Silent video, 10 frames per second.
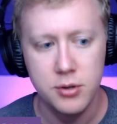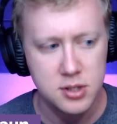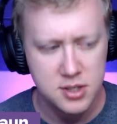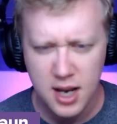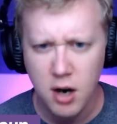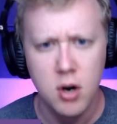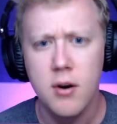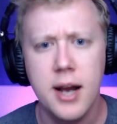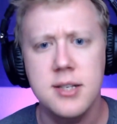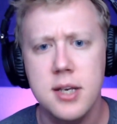These
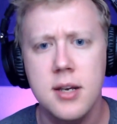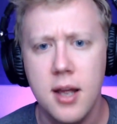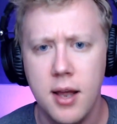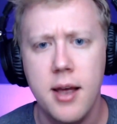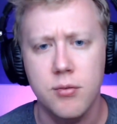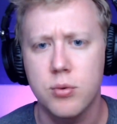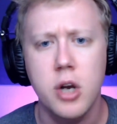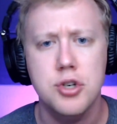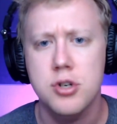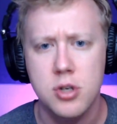terrorizing
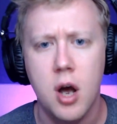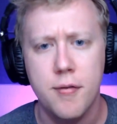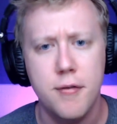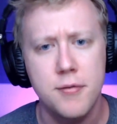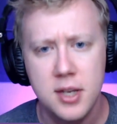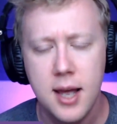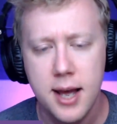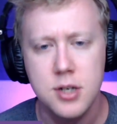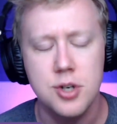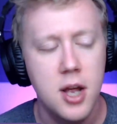rushers off of the
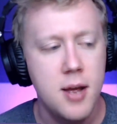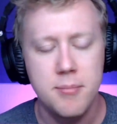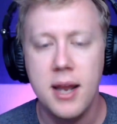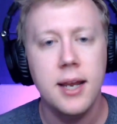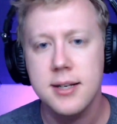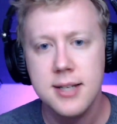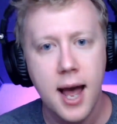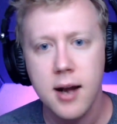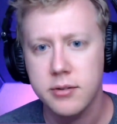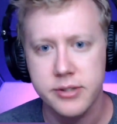edge, making
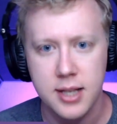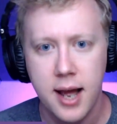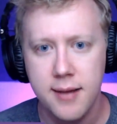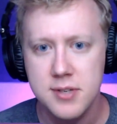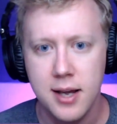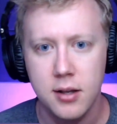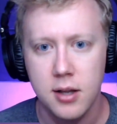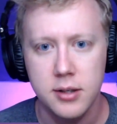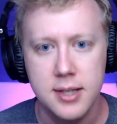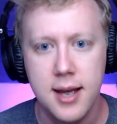tackles' lives hell
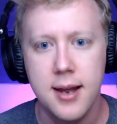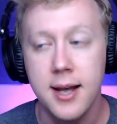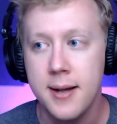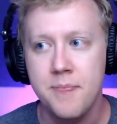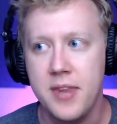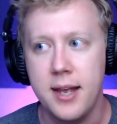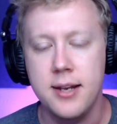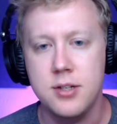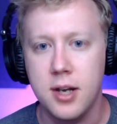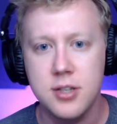all day.
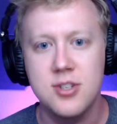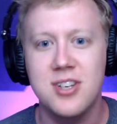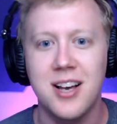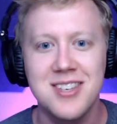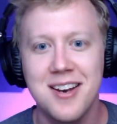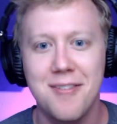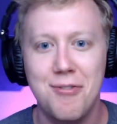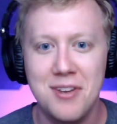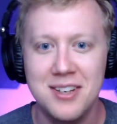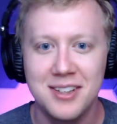It just doesn't
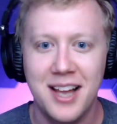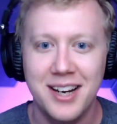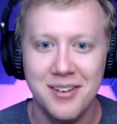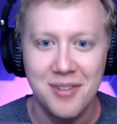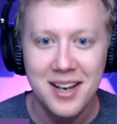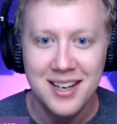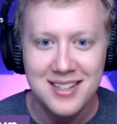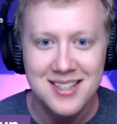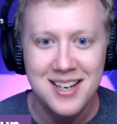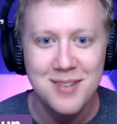feel like a
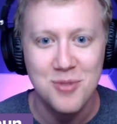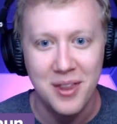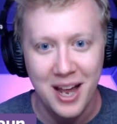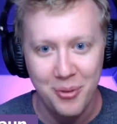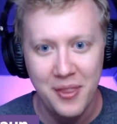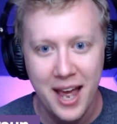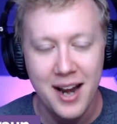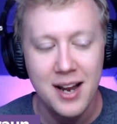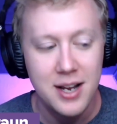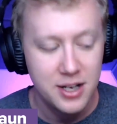Vikings team without
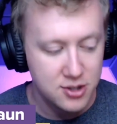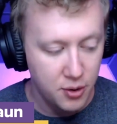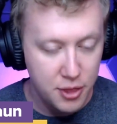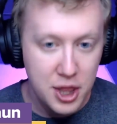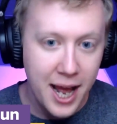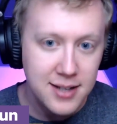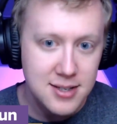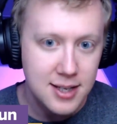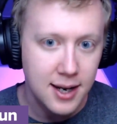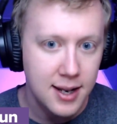that. So
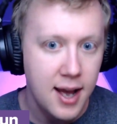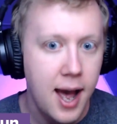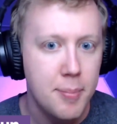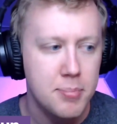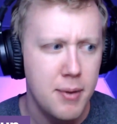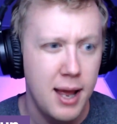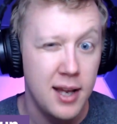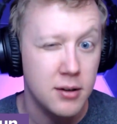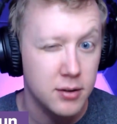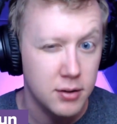that's the cap
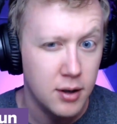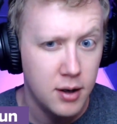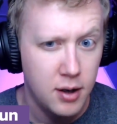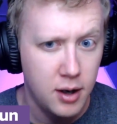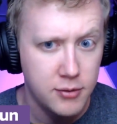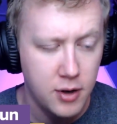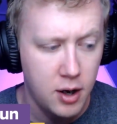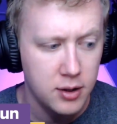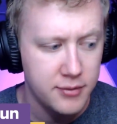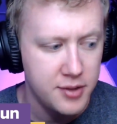angle of
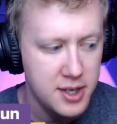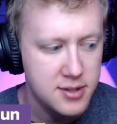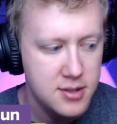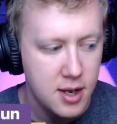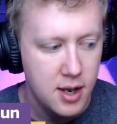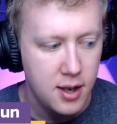all of this.